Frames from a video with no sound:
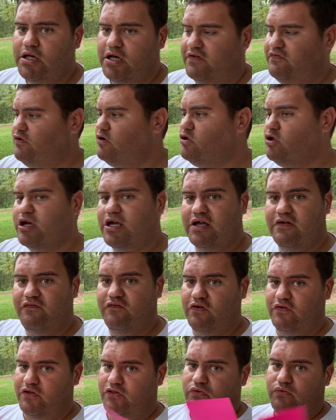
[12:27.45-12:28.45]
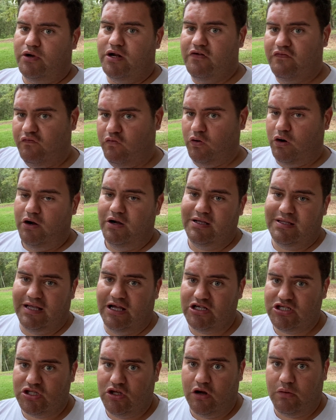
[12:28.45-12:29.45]
If you're looking for the $300,000 to
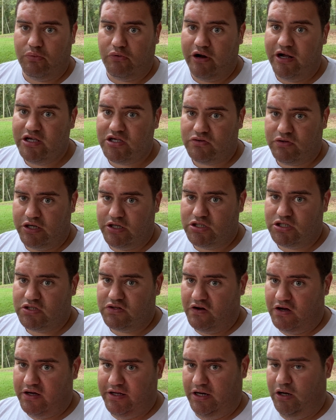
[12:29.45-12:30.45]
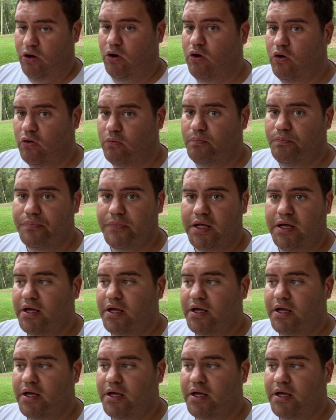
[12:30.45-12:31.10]
$400,000 price range in a home,